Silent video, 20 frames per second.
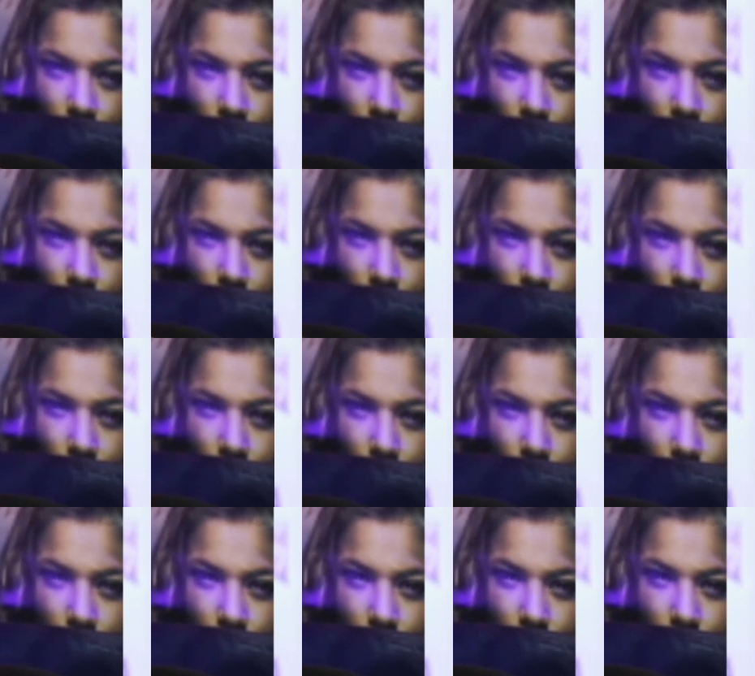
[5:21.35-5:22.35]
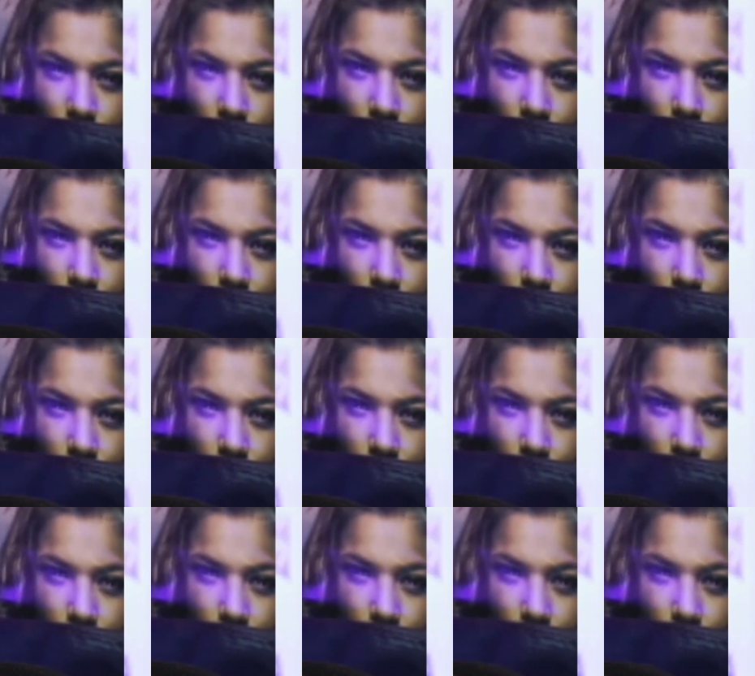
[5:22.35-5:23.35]

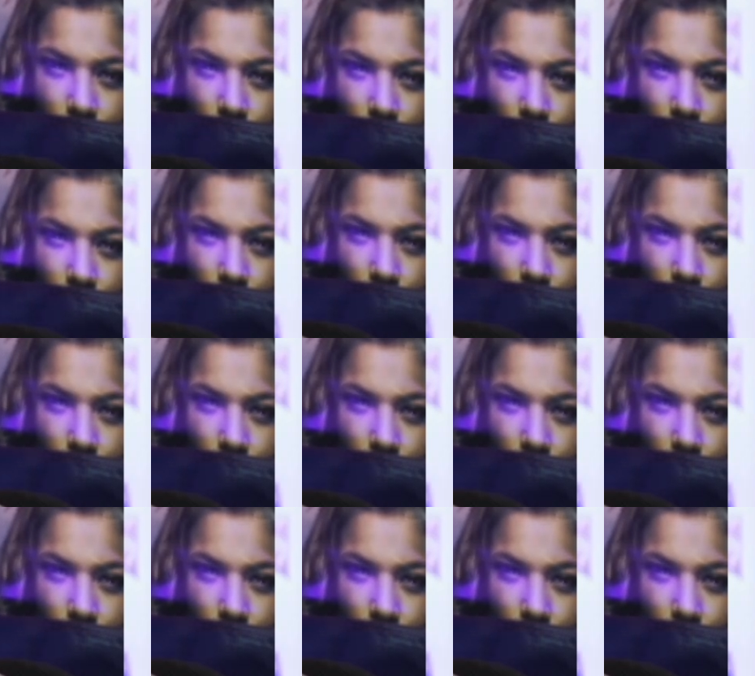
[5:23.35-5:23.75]
(not speaking)